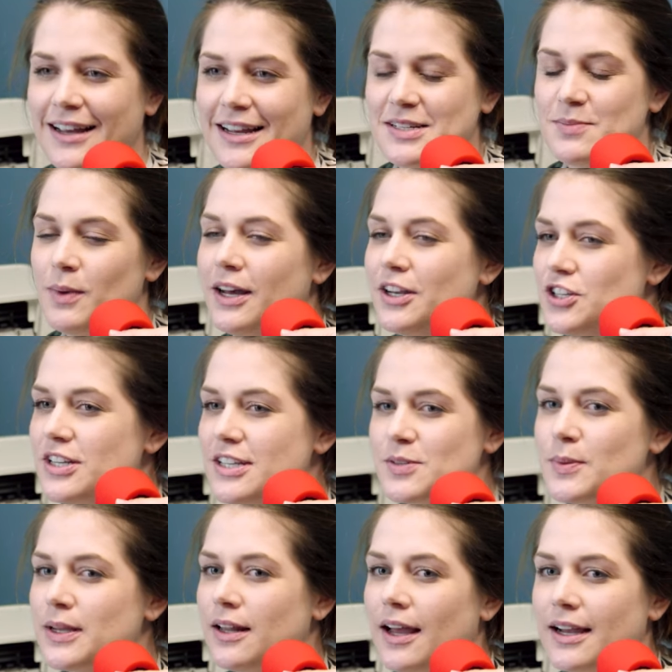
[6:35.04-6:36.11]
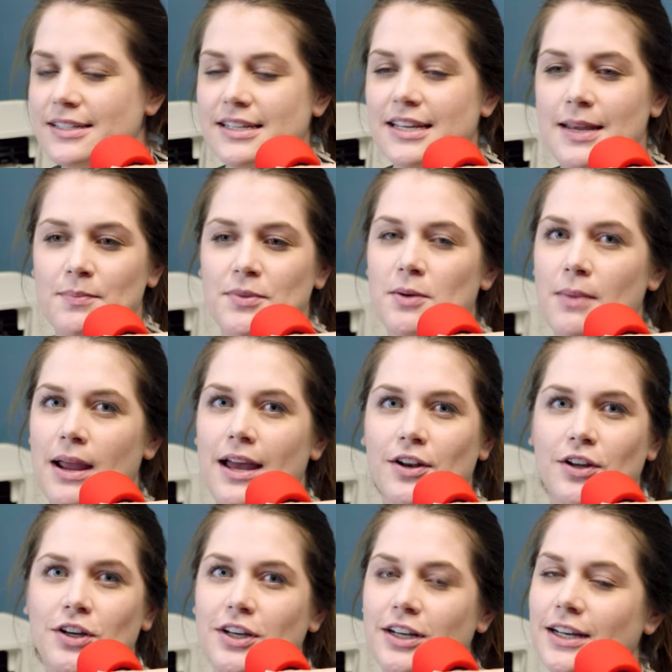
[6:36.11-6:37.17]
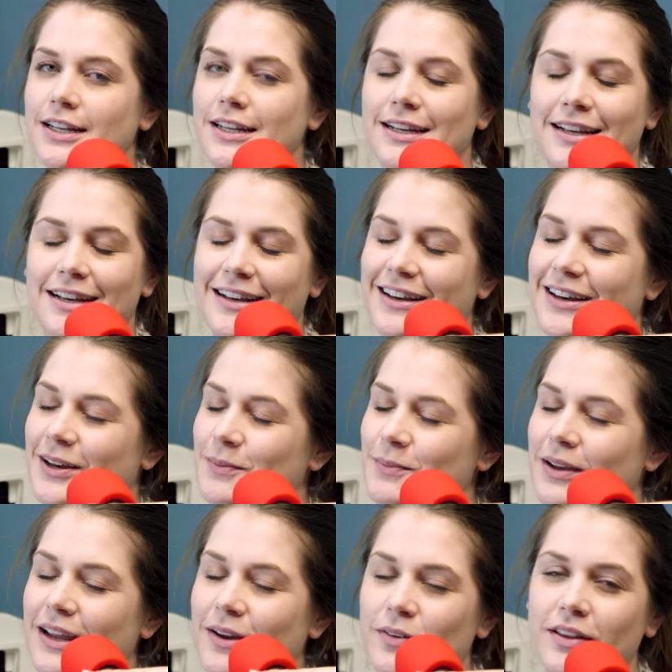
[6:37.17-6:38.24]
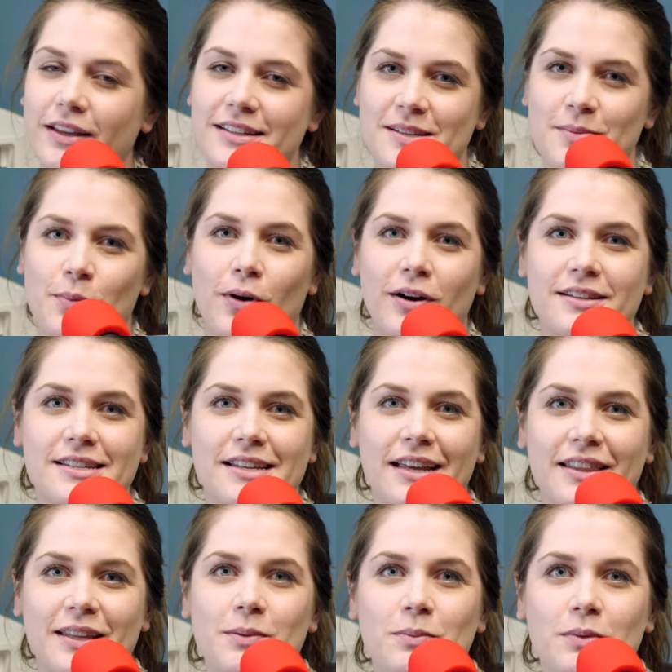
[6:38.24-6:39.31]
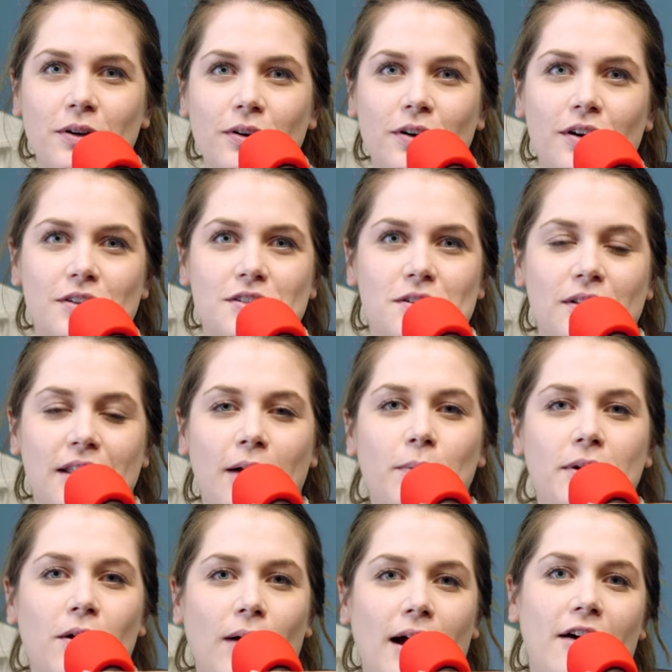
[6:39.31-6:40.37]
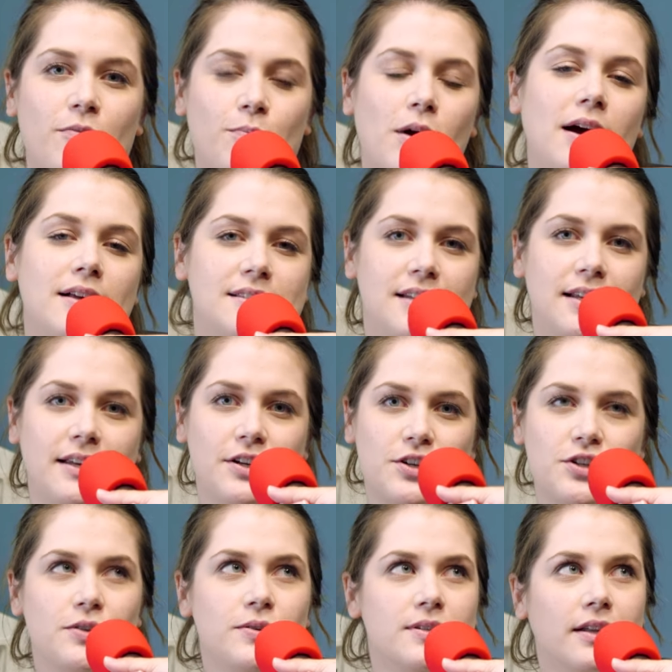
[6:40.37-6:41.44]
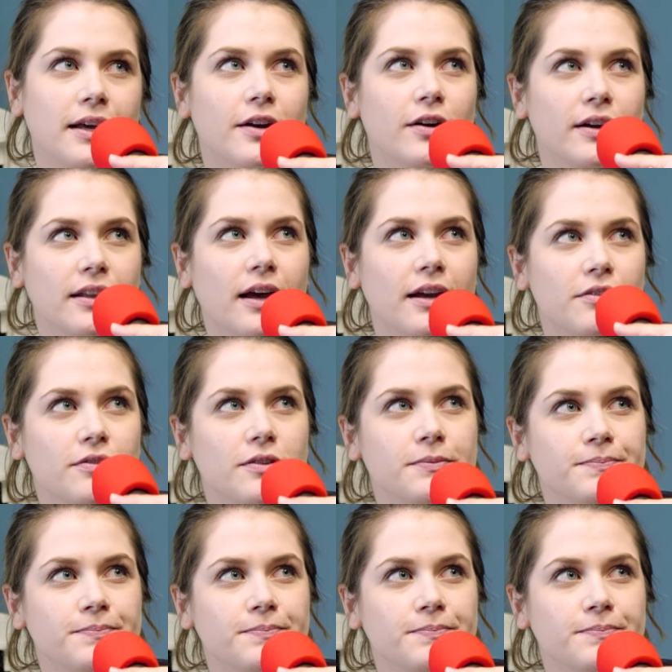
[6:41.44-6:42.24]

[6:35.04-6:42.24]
As much as we'd like to keep their manhood, it really is important to get them neutered so that we don't have prostate issues later in life.